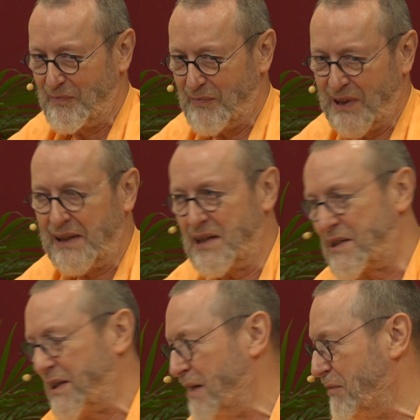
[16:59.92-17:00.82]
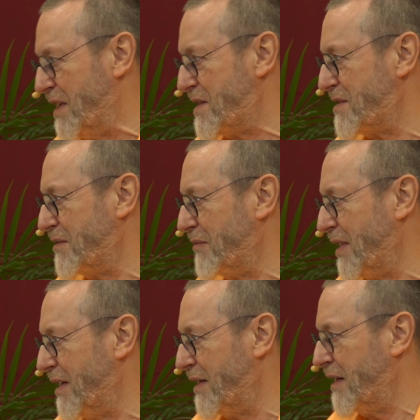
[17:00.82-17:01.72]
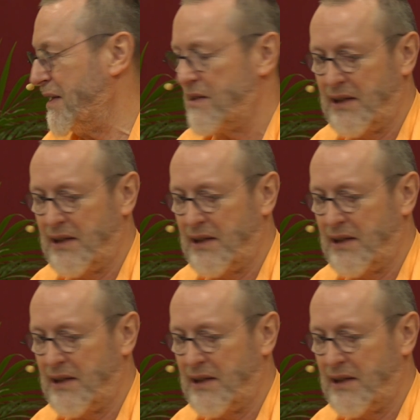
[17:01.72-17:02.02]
That is timeless. That is